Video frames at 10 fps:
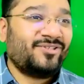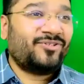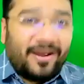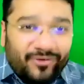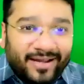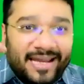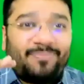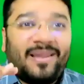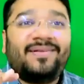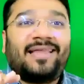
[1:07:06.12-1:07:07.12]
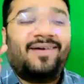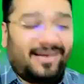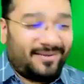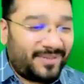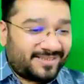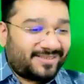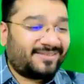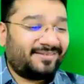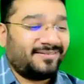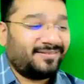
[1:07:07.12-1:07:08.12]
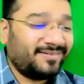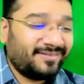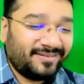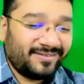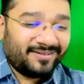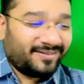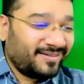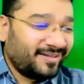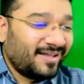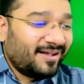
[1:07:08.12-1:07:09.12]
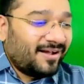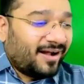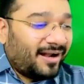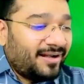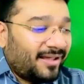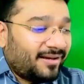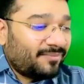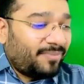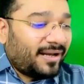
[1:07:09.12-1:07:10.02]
we have to again play with our limits. Under